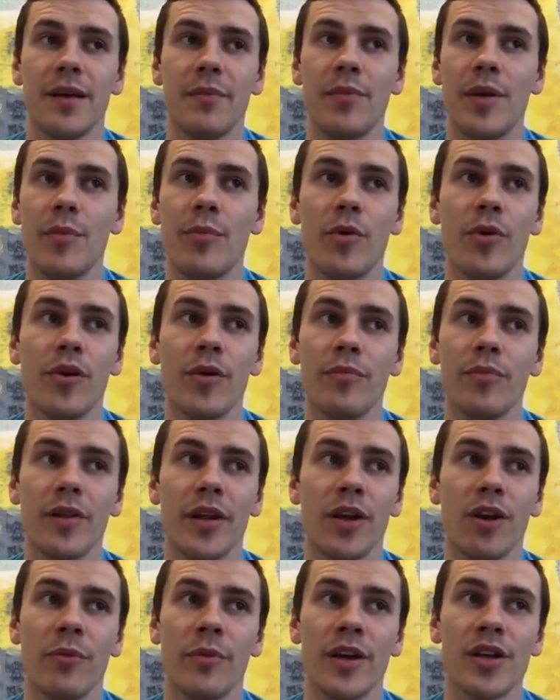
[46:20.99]
People
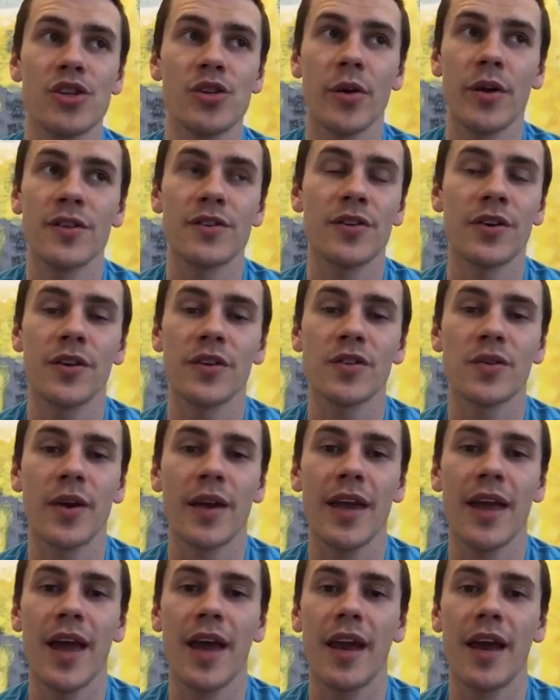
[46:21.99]
complain, oh, my joints hurt, so I
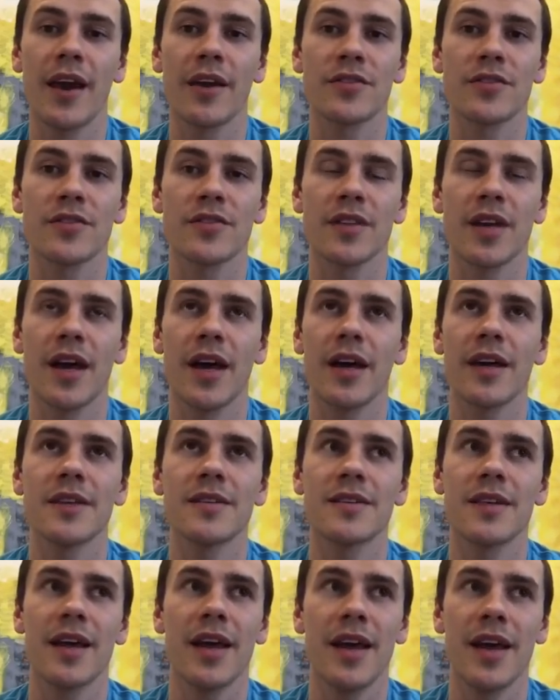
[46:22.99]
can't
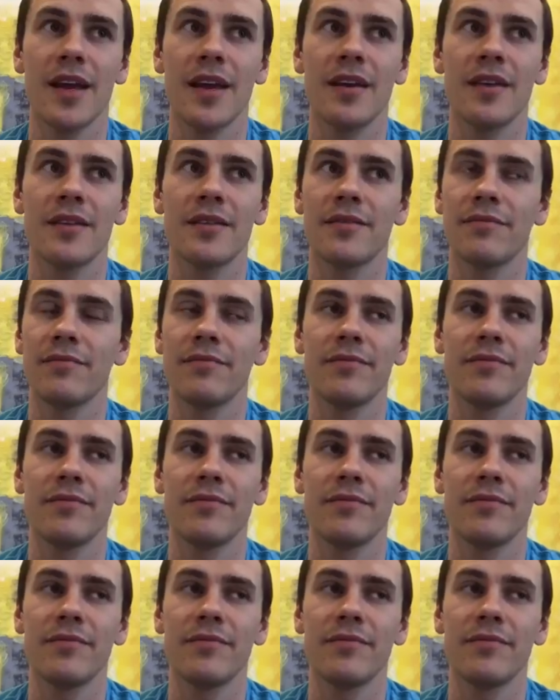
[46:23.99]
exercise. And